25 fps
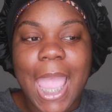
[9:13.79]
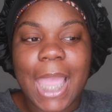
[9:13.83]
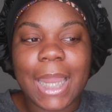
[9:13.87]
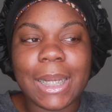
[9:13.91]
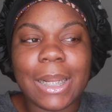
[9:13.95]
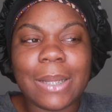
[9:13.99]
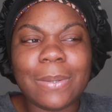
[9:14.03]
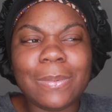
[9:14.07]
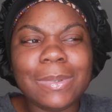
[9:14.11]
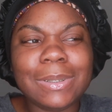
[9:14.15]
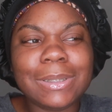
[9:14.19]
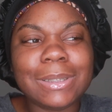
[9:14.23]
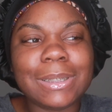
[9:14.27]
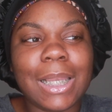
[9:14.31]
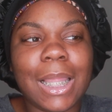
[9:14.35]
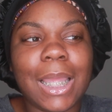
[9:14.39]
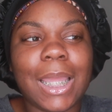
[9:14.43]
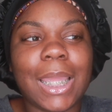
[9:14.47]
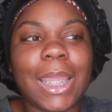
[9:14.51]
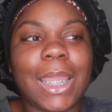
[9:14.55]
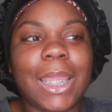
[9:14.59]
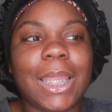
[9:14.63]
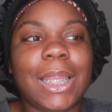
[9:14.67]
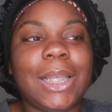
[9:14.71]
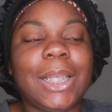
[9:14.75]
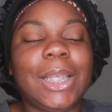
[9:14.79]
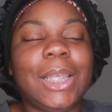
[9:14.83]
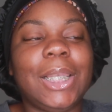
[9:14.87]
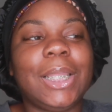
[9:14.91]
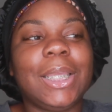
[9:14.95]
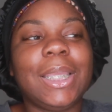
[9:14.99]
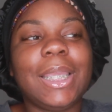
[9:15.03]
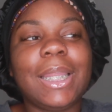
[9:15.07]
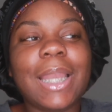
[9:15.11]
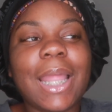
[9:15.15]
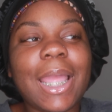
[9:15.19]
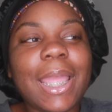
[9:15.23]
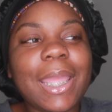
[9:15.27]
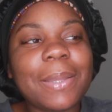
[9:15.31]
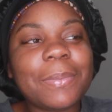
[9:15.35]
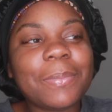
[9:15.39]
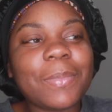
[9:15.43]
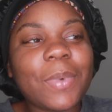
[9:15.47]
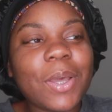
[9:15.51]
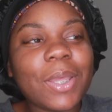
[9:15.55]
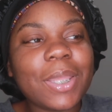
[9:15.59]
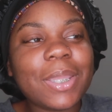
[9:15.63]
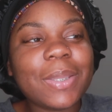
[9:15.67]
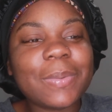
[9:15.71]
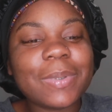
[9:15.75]
and I was like looking at
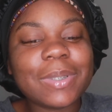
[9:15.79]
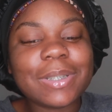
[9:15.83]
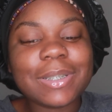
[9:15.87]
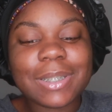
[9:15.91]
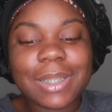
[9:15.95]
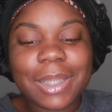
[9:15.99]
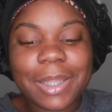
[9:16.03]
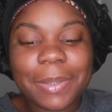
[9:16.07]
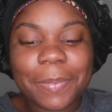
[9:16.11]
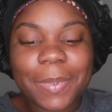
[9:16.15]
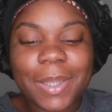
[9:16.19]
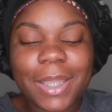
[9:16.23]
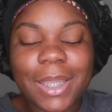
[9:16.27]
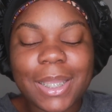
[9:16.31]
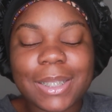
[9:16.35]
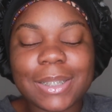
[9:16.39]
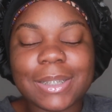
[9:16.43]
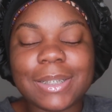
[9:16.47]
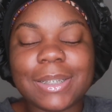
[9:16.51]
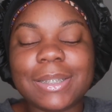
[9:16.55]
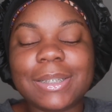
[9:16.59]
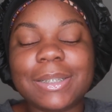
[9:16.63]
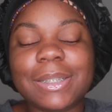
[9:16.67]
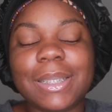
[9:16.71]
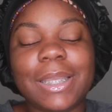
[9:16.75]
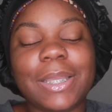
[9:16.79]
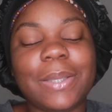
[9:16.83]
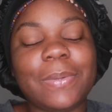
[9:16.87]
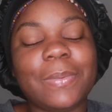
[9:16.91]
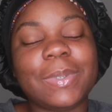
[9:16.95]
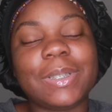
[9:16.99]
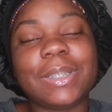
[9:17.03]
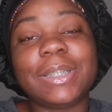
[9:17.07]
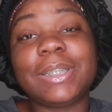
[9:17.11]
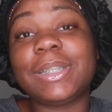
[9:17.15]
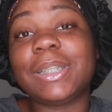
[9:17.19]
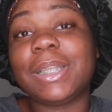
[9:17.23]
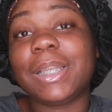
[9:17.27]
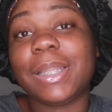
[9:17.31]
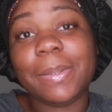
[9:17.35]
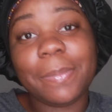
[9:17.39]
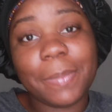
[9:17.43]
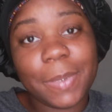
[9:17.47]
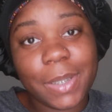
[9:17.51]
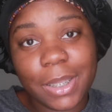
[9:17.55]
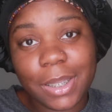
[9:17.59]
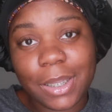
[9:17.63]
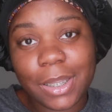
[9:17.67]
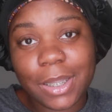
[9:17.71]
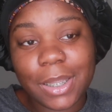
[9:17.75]
him while he was sleeping because this nigga was
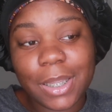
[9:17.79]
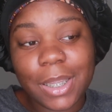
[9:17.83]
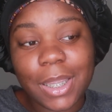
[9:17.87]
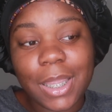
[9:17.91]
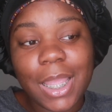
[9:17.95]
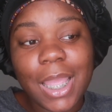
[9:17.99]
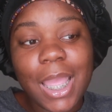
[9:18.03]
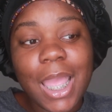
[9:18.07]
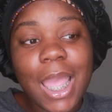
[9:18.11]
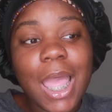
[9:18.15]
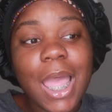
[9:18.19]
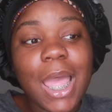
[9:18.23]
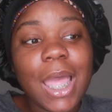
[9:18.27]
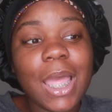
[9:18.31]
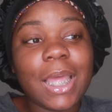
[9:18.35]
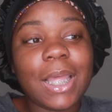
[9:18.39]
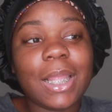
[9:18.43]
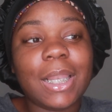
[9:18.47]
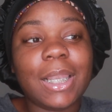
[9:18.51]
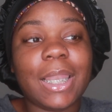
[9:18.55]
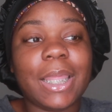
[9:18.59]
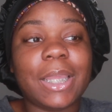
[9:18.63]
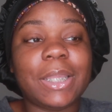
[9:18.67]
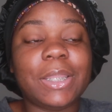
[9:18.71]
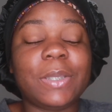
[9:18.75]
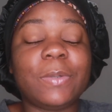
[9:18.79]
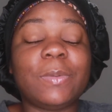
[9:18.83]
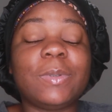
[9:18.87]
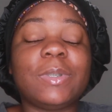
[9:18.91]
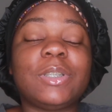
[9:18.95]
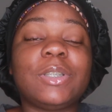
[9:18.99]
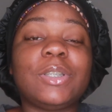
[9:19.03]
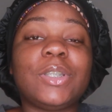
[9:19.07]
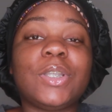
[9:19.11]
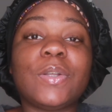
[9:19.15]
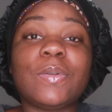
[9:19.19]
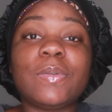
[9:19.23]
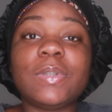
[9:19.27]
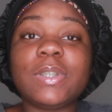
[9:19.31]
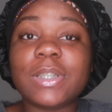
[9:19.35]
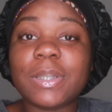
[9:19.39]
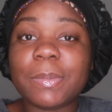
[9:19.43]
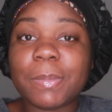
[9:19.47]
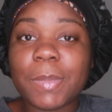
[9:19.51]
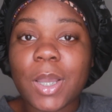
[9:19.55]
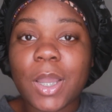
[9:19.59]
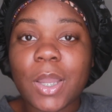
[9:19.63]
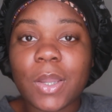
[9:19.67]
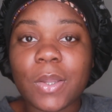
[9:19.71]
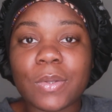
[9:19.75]
sleeping like there was no
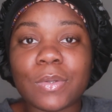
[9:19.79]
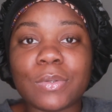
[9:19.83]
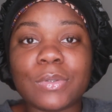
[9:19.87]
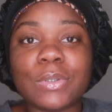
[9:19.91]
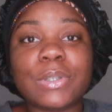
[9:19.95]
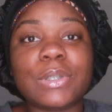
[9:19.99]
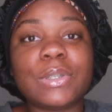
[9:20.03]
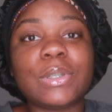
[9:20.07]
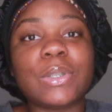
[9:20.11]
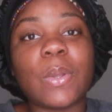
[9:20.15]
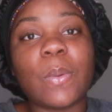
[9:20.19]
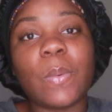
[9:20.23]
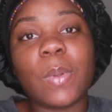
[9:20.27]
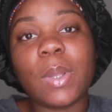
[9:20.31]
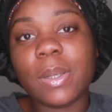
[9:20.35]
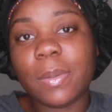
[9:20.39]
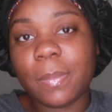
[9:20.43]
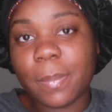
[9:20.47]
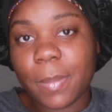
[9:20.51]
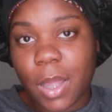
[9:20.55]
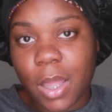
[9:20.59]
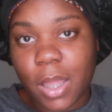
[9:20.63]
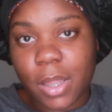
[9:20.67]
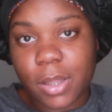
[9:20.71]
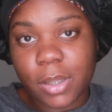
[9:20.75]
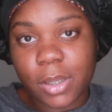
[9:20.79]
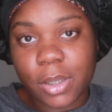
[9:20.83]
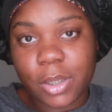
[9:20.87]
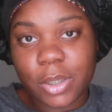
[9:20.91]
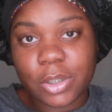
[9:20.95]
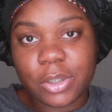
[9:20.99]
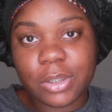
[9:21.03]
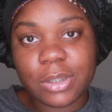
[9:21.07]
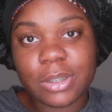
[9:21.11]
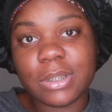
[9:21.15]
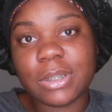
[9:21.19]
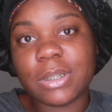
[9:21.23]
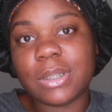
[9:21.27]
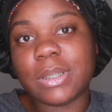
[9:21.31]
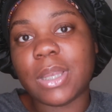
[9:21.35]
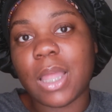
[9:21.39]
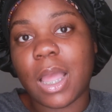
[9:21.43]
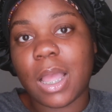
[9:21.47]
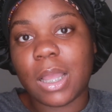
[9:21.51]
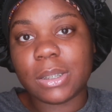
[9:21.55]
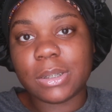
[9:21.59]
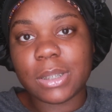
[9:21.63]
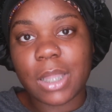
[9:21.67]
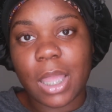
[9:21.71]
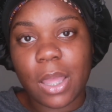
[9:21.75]
tomorrow so unbothered just
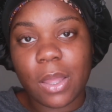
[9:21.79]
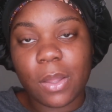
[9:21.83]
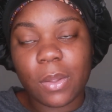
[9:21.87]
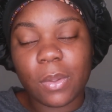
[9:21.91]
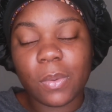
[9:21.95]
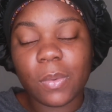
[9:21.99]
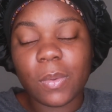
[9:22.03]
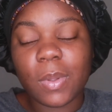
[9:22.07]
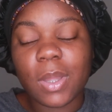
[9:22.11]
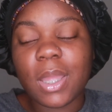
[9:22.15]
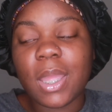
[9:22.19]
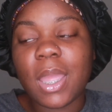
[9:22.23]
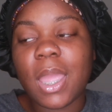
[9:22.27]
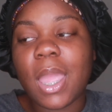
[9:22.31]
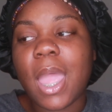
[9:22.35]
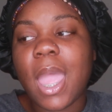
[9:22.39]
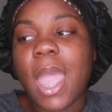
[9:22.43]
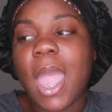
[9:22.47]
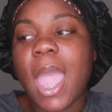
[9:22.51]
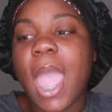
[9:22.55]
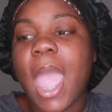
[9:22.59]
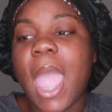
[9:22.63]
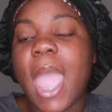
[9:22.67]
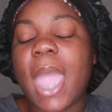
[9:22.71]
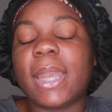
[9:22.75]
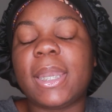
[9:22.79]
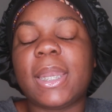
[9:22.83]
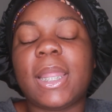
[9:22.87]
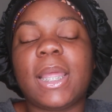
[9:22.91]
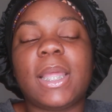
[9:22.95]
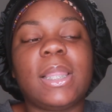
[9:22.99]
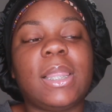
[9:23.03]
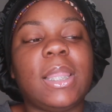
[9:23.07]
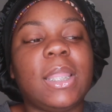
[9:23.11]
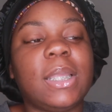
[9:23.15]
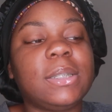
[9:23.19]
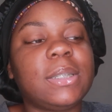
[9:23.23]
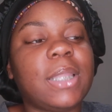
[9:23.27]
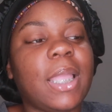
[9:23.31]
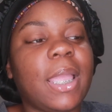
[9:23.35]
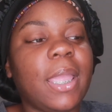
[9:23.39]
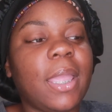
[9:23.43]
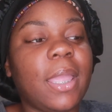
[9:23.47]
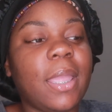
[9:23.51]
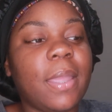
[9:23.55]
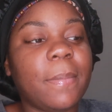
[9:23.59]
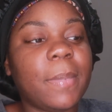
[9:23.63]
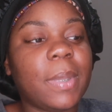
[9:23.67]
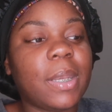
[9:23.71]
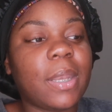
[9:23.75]
knocked out and i looked at
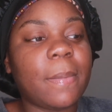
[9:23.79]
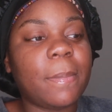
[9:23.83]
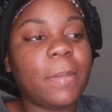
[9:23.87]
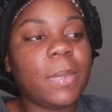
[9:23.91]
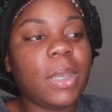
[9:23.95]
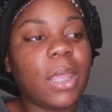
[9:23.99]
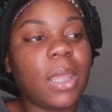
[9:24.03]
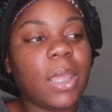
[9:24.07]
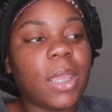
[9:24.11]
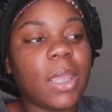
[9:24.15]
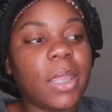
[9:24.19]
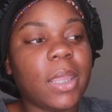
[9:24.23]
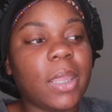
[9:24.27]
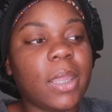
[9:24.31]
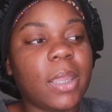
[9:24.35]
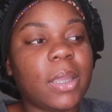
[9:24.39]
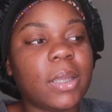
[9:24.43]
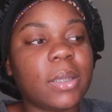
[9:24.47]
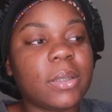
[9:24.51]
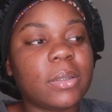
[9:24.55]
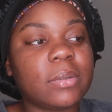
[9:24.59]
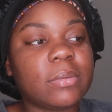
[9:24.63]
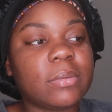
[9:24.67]
him and i'm like